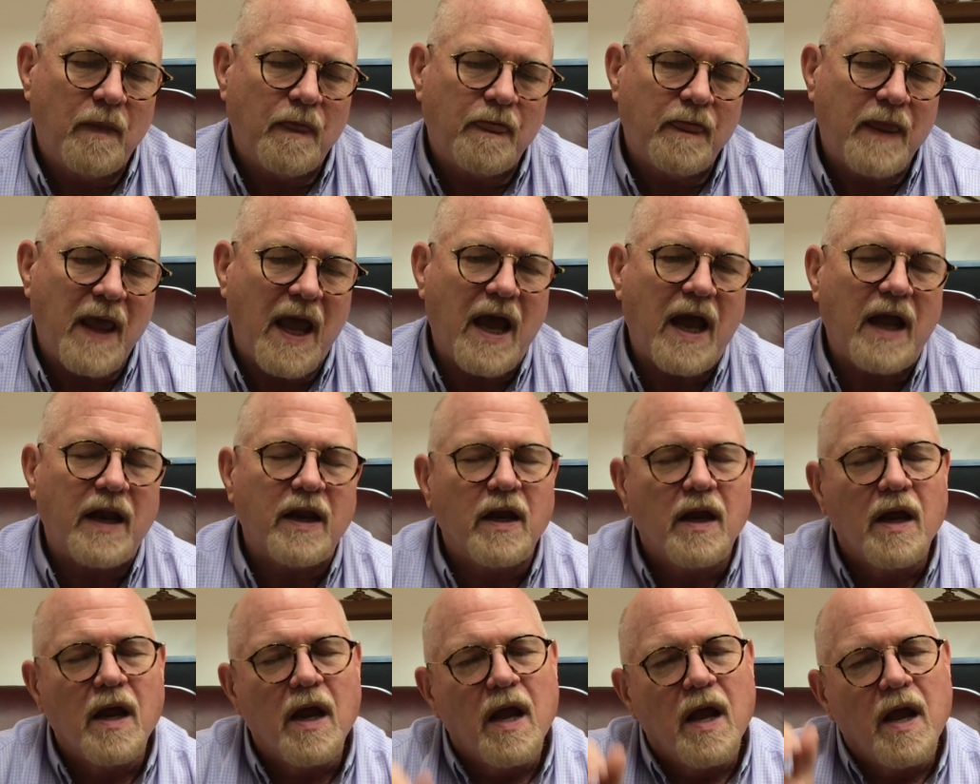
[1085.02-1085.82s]

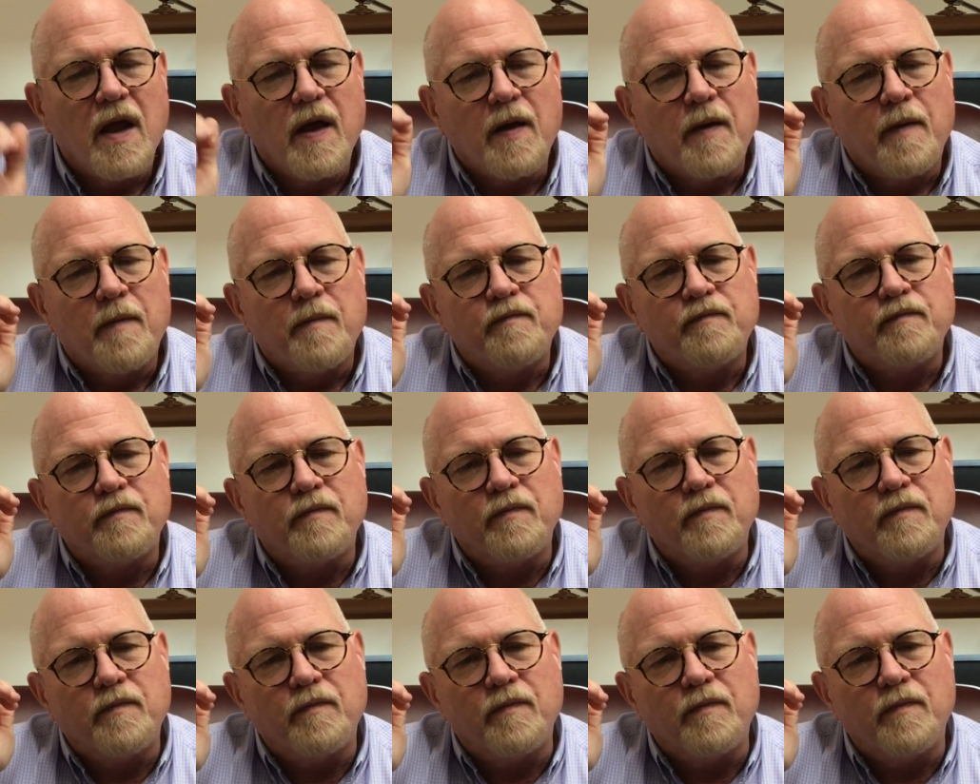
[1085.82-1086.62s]
that
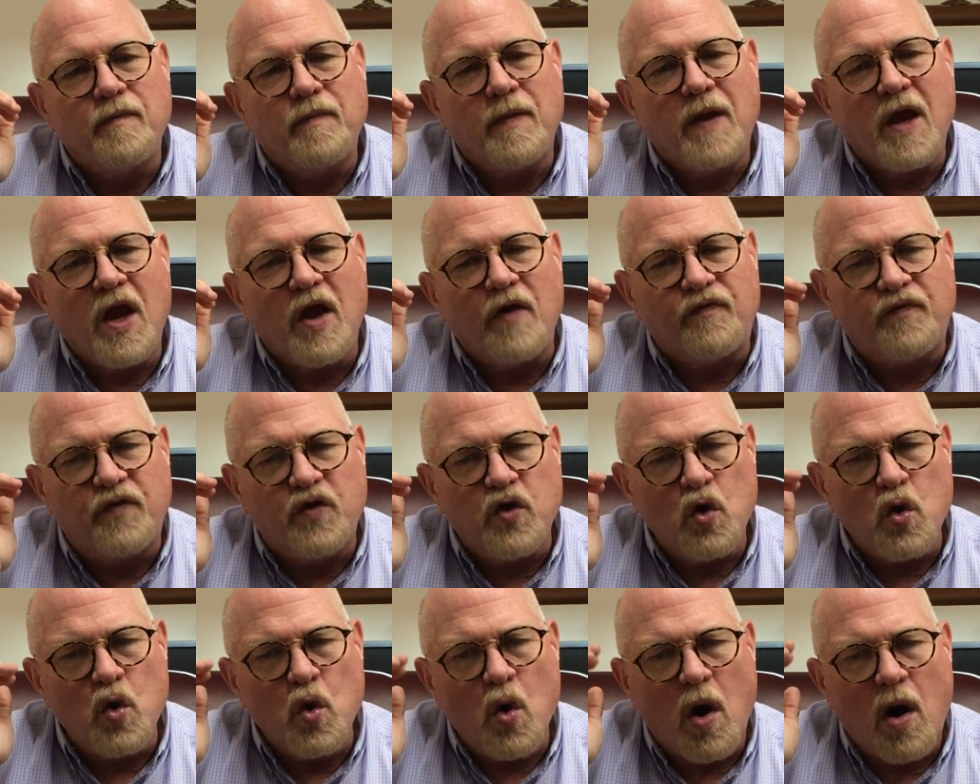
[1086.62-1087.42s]
if
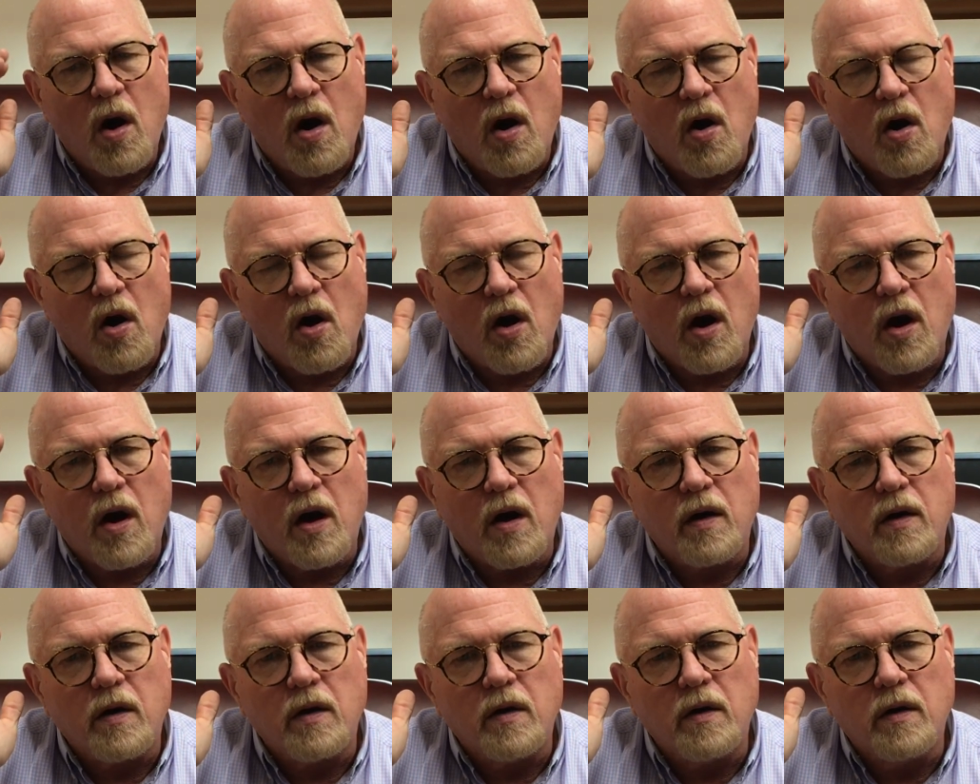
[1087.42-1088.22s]
you
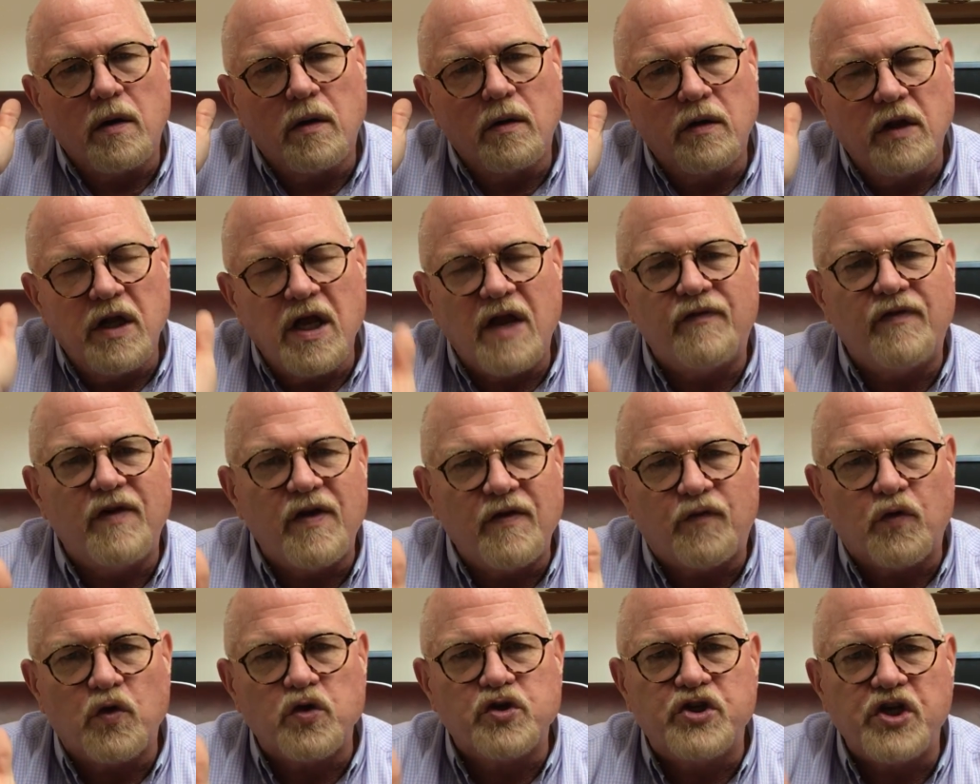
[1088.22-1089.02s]
are
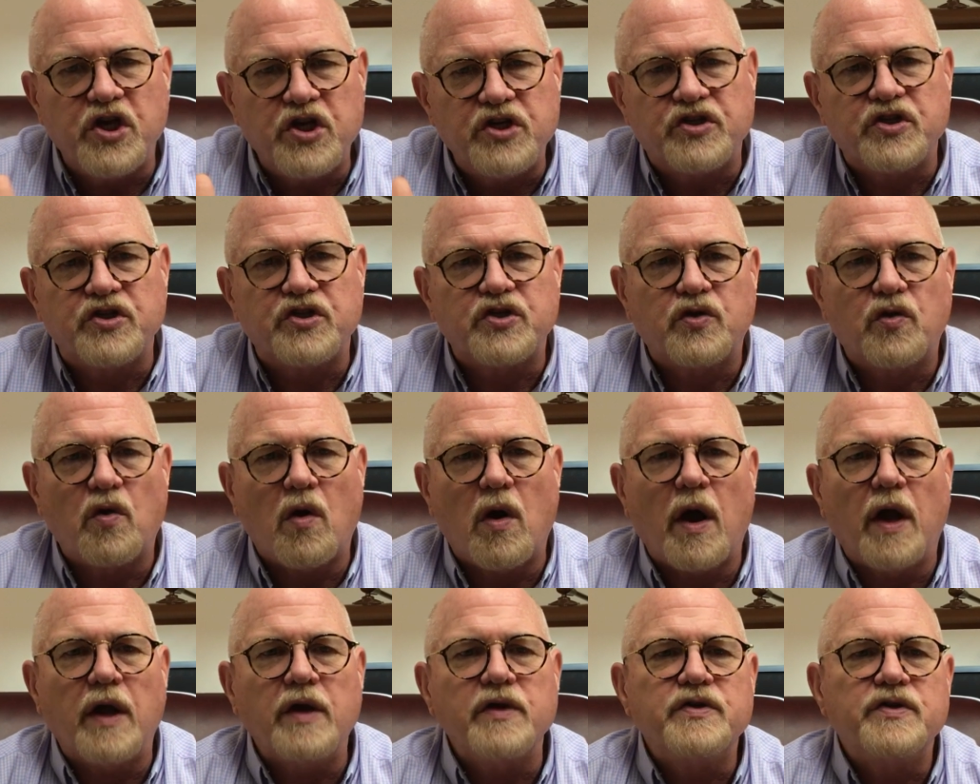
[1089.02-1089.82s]
living for Jesus
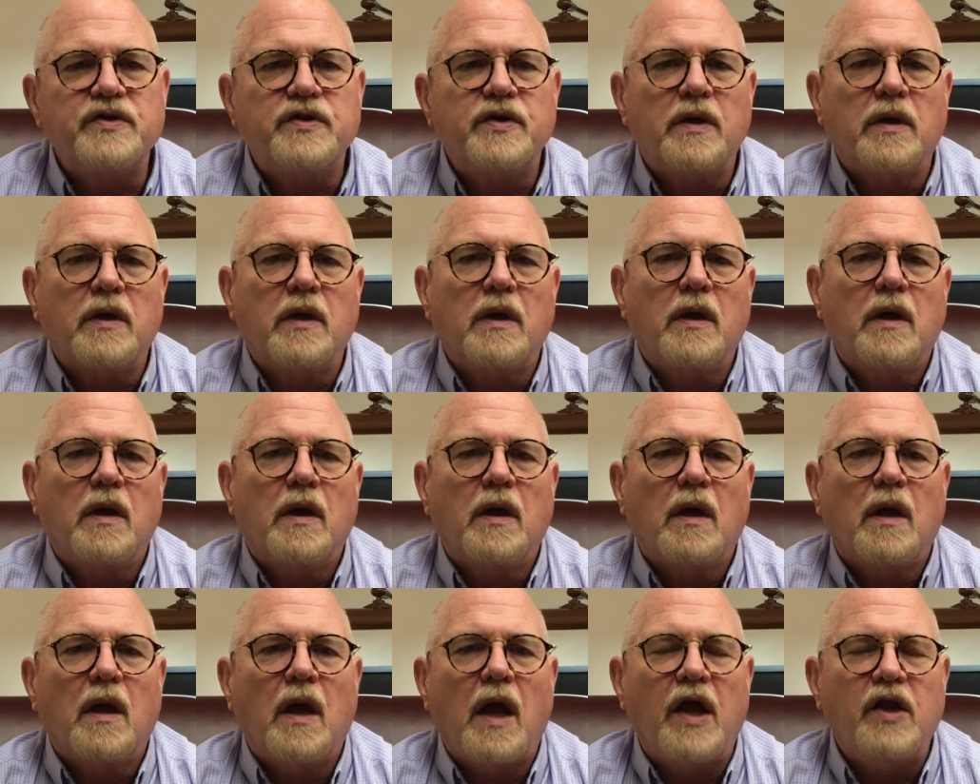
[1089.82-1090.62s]
Christ
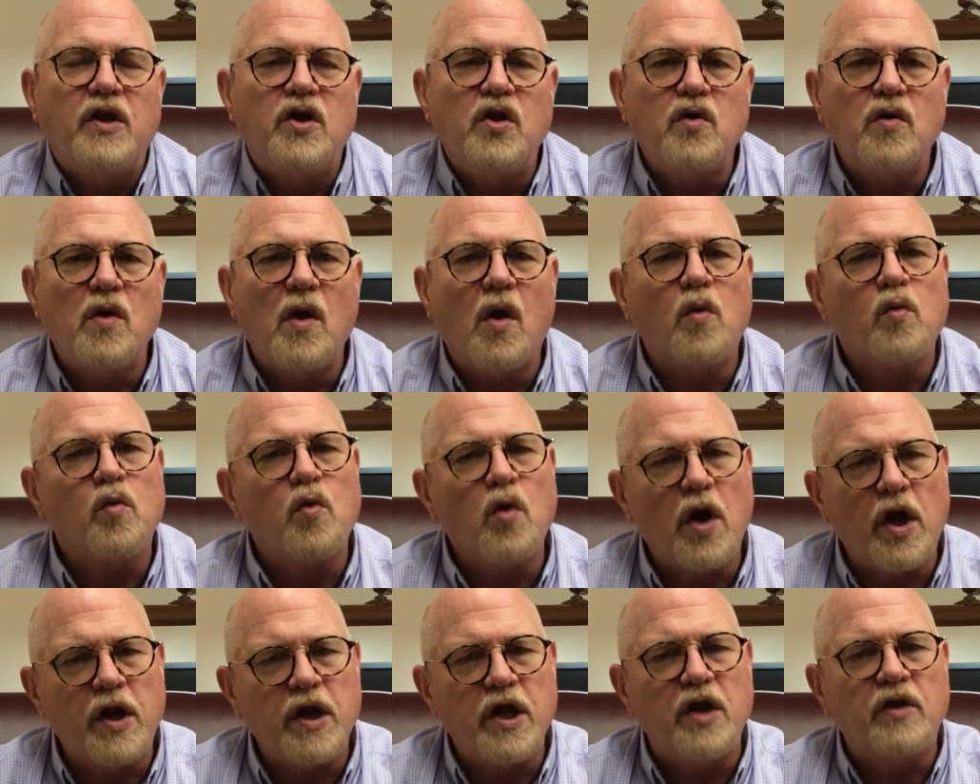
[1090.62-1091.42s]
and you don't
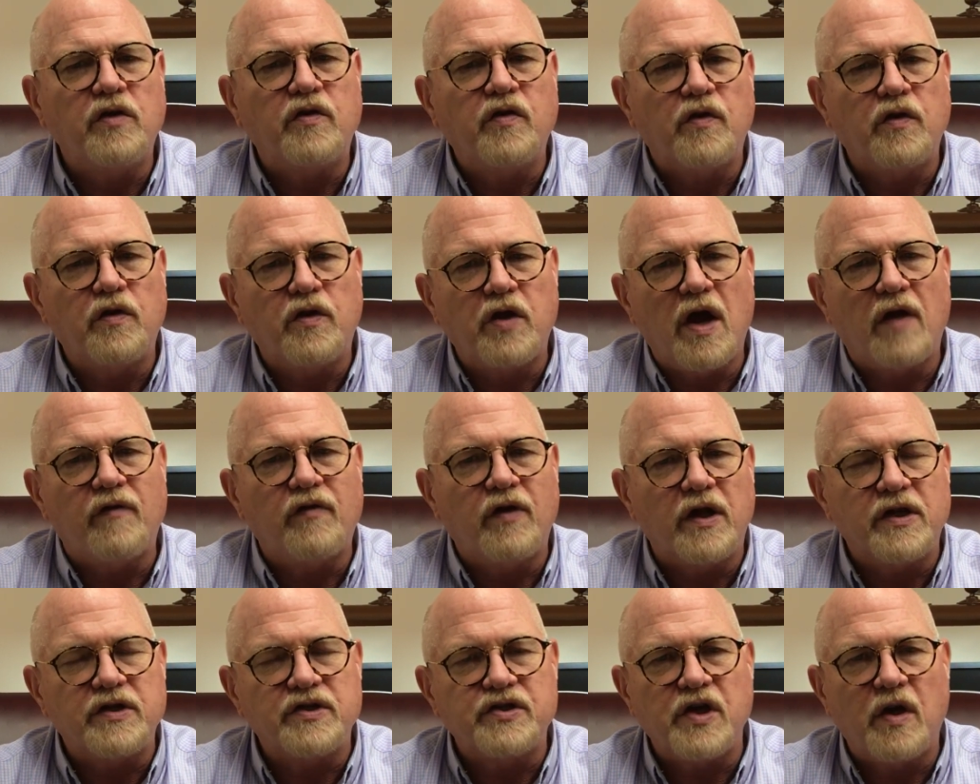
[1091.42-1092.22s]
run into the
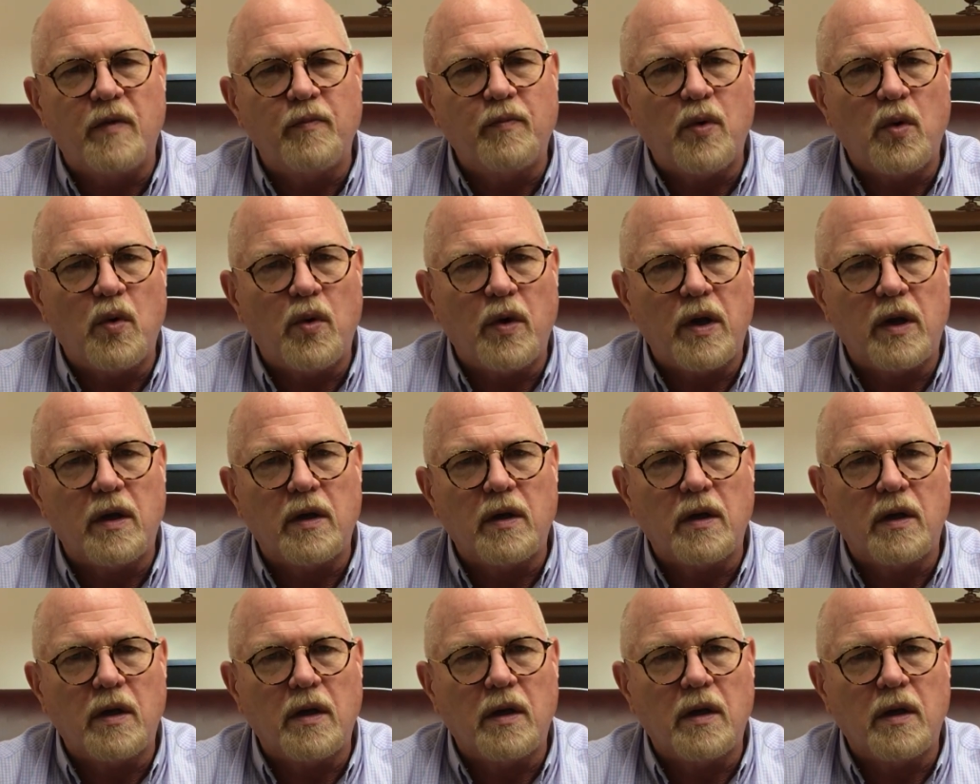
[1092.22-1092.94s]
devil at some point,